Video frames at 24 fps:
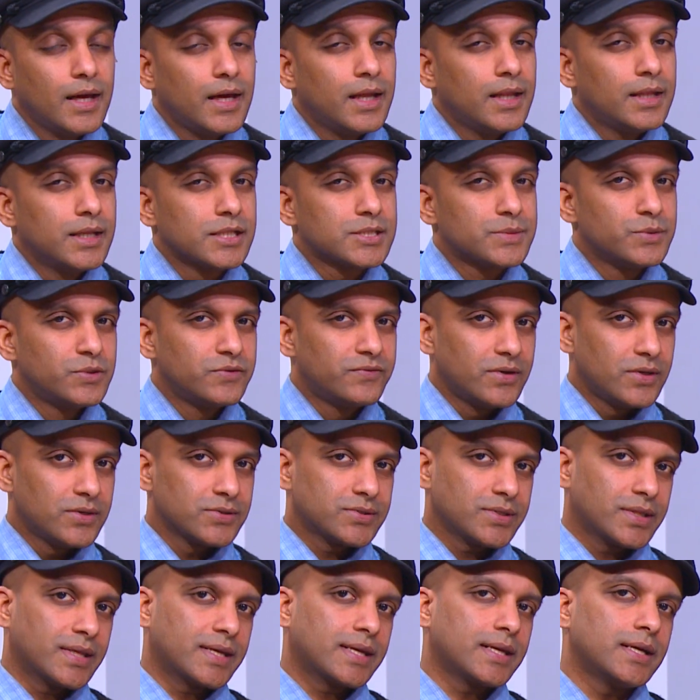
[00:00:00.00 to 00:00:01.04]
Let's move on
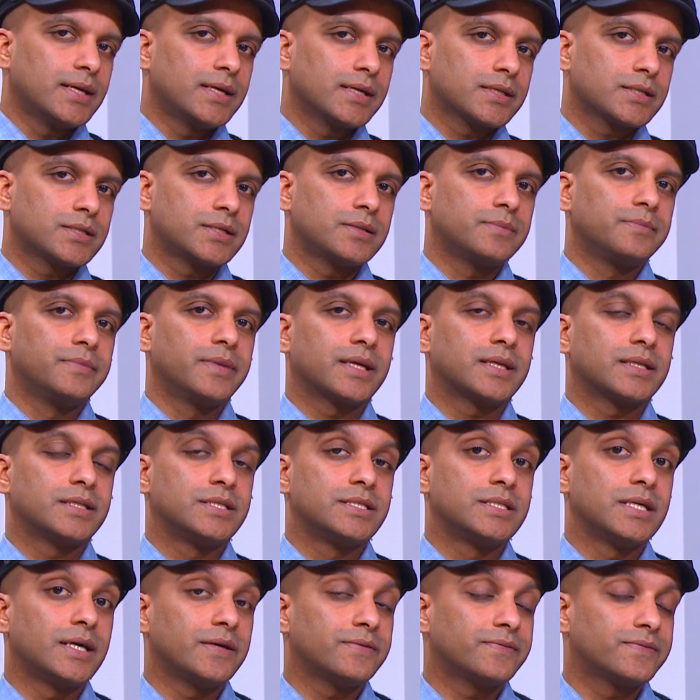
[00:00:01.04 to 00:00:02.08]
to the character
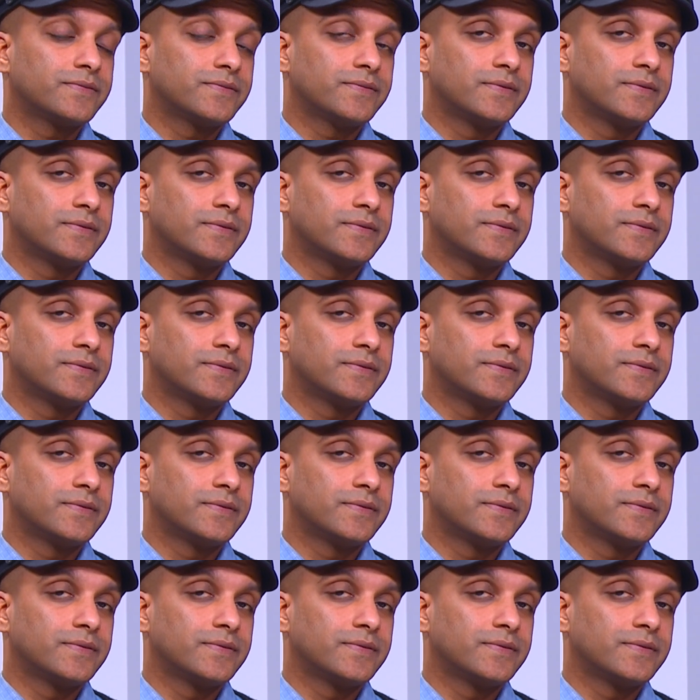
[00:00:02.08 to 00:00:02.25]
Macduff